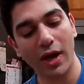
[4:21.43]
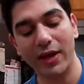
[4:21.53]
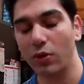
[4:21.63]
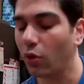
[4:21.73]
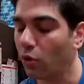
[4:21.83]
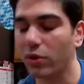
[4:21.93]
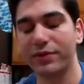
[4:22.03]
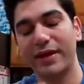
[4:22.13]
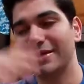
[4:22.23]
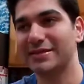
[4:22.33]
and all
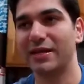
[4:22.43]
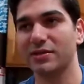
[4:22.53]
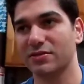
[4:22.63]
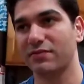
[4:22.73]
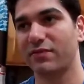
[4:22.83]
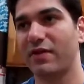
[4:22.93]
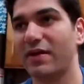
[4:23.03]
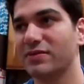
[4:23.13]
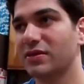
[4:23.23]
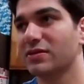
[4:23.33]
the antennas of the
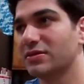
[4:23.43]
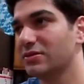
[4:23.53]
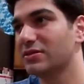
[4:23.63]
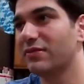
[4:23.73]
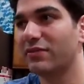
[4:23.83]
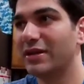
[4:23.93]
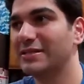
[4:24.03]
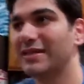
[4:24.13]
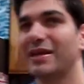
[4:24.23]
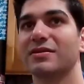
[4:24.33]
5G, because there's different
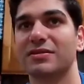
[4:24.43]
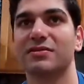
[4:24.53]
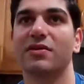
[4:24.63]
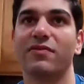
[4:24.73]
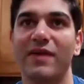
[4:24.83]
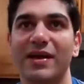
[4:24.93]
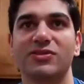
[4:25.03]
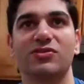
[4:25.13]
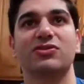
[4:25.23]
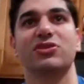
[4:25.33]
antennas that are
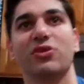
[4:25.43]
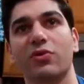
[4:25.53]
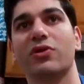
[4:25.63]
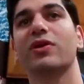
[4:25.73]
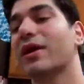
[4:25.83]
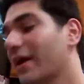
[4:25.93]
faster, slower,